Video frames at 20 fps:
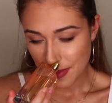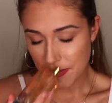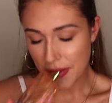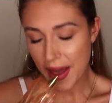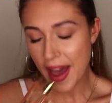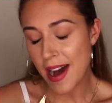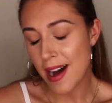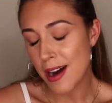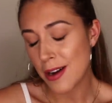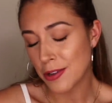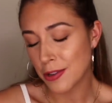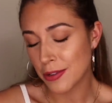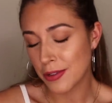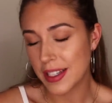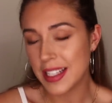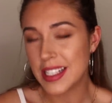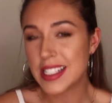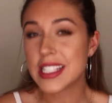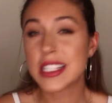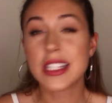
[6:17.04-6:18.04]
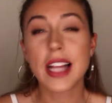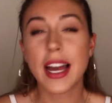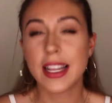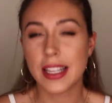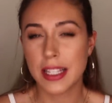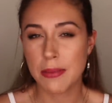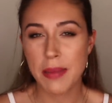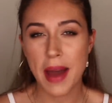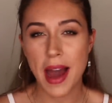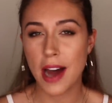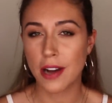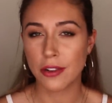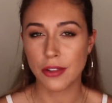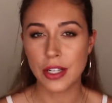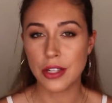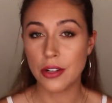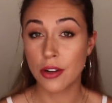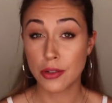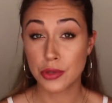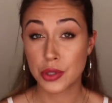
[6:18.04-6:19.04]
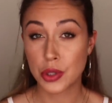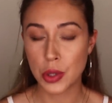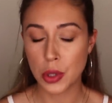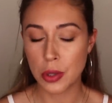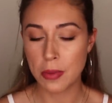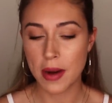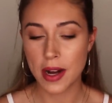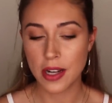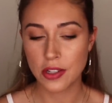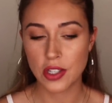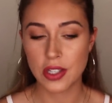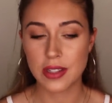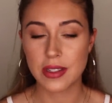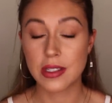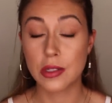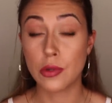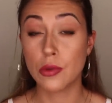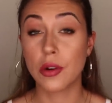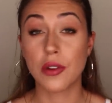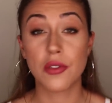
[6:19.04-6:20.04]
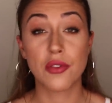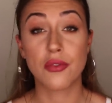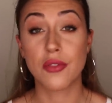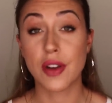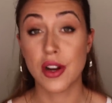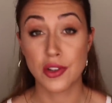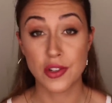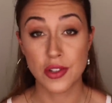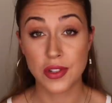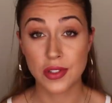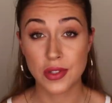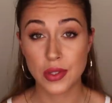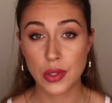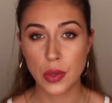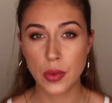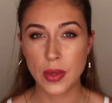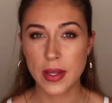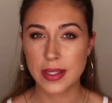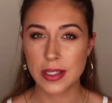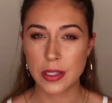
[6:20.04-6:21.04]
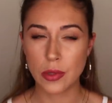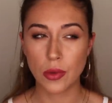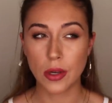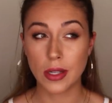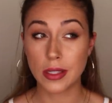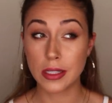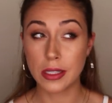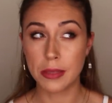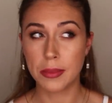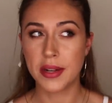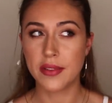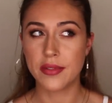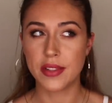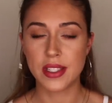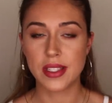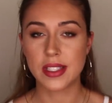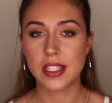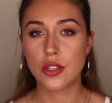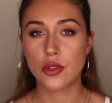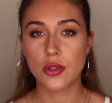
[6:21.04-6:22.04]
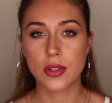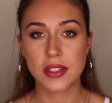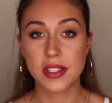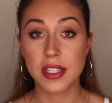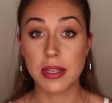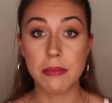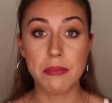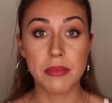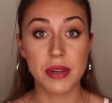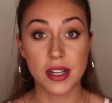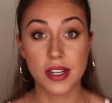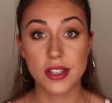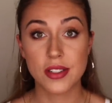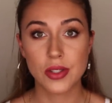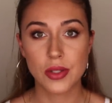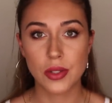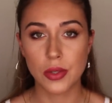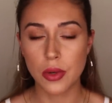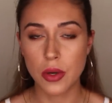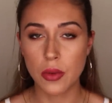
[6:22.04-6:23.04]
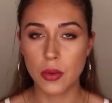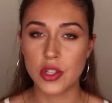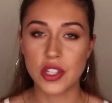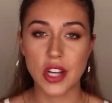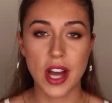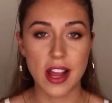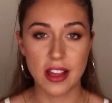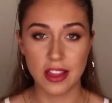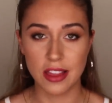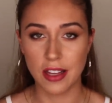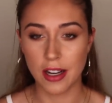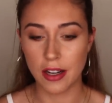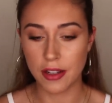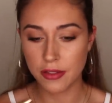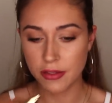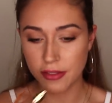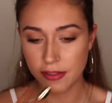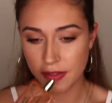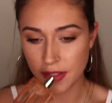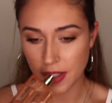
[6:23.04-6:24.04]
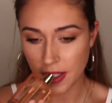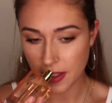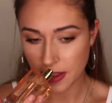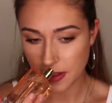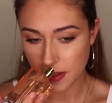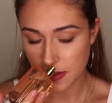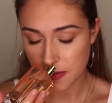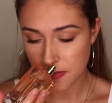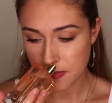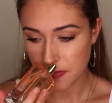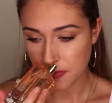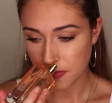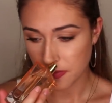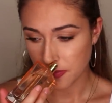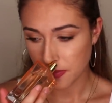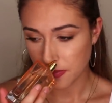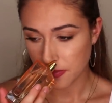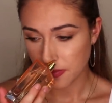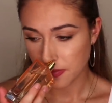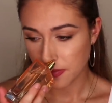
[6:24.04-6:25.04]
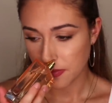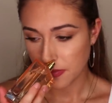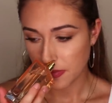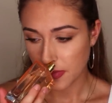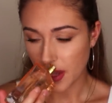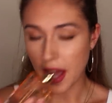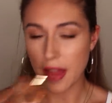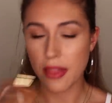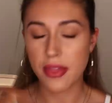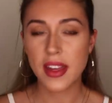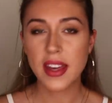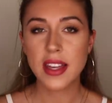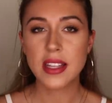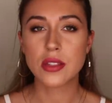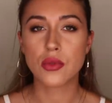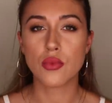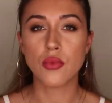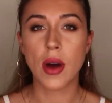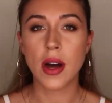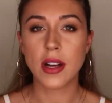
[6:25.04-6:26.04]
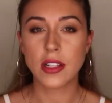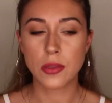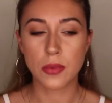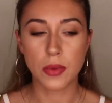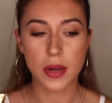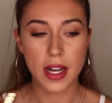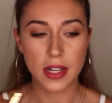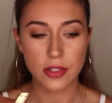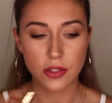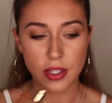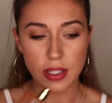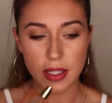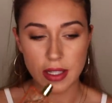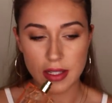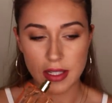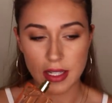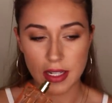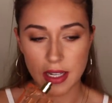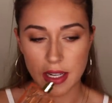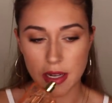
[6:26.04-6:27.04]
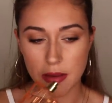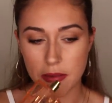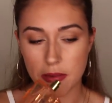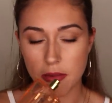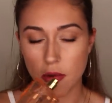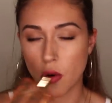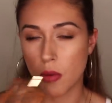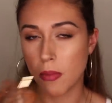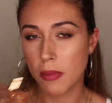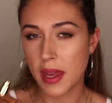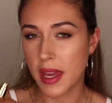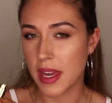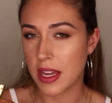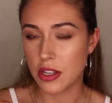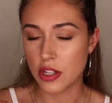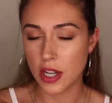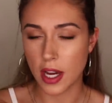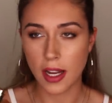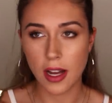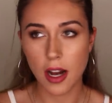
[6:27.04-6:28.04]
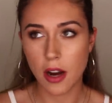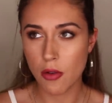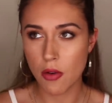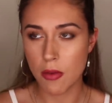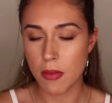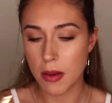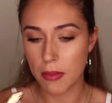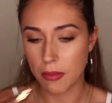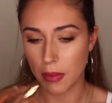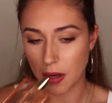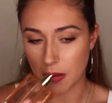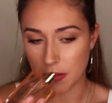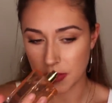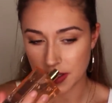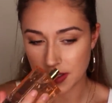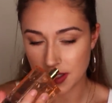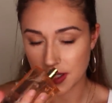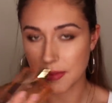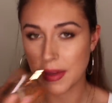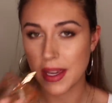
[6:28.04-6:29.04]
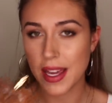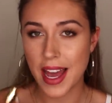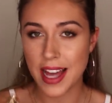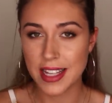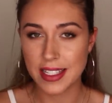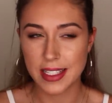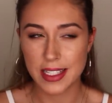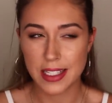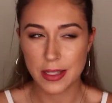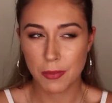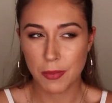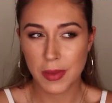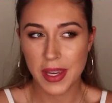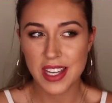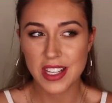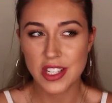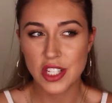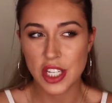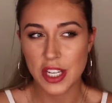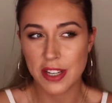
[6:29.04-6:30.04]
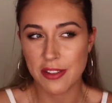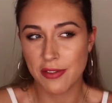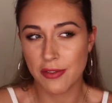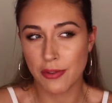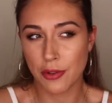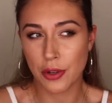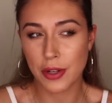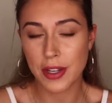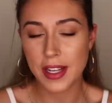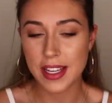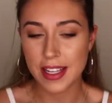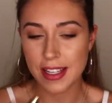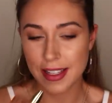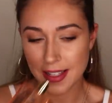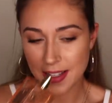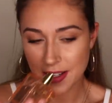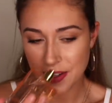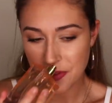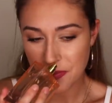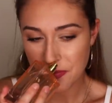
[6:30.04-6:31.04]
powdery, slightly powdery, not too much. It's still got a freshness to it. It's still got a little bit of a citrusy burst to it, which I love. I think it's raspberry actually that's in here, or peach. I can't remember, but to me it has this peachy, fruity